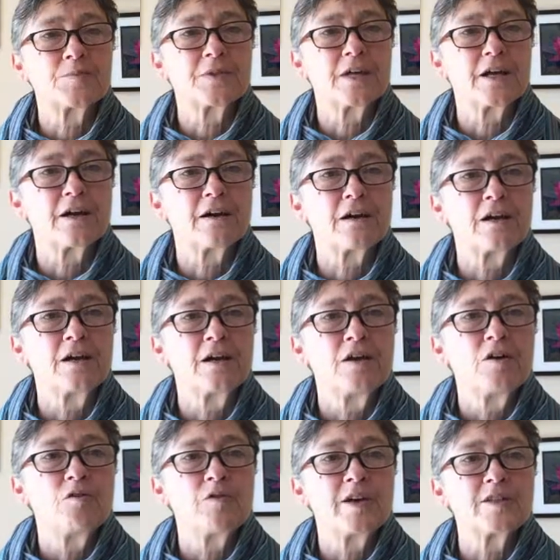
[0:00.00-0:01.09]
up their
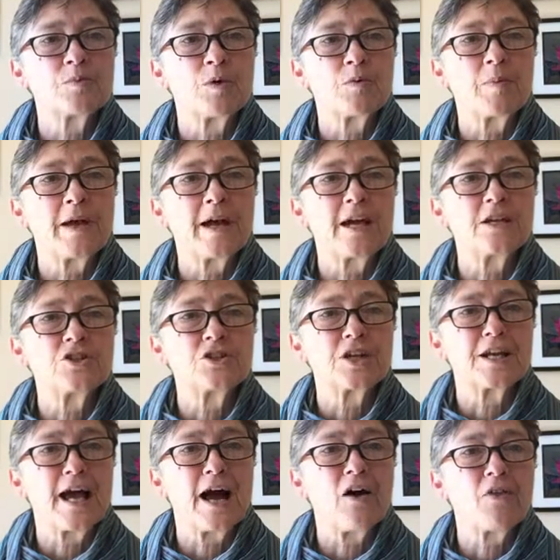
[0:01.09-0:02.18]
Facebook page
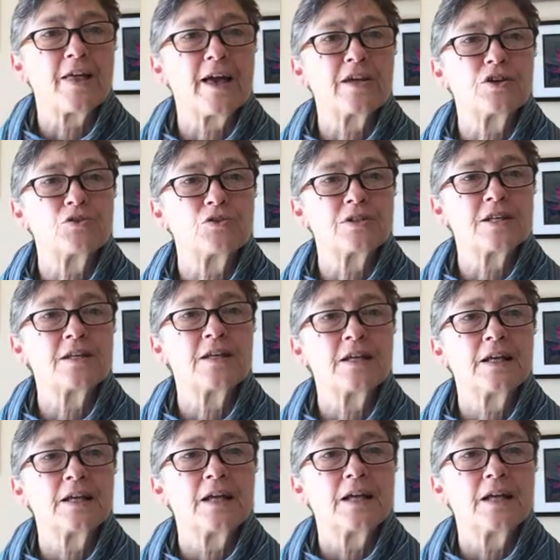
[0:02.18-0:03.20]
and how they use it.